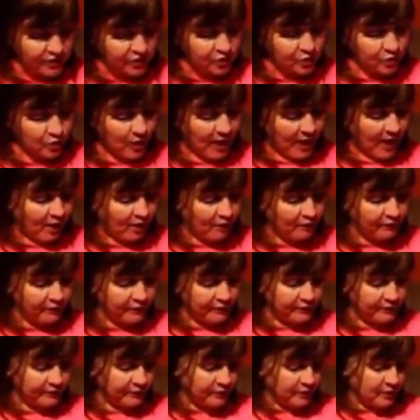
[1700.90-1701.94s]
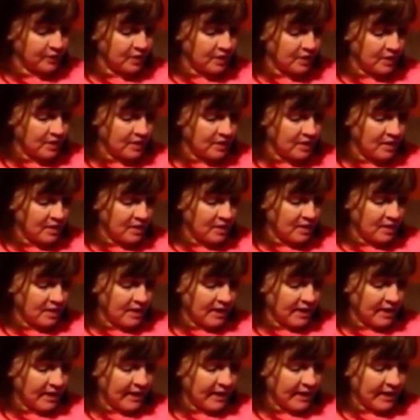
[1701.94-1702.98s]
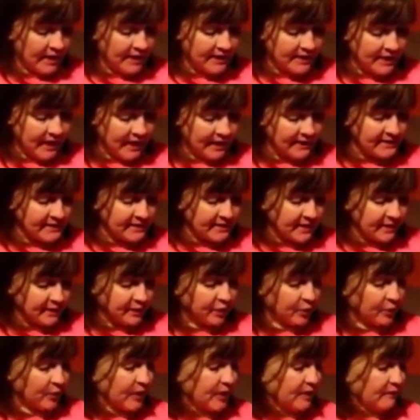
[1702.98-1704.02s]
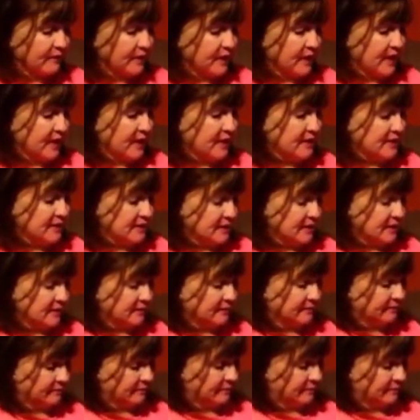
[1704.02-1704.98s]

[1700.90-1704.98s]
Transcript: is 12. And I did 3 of these.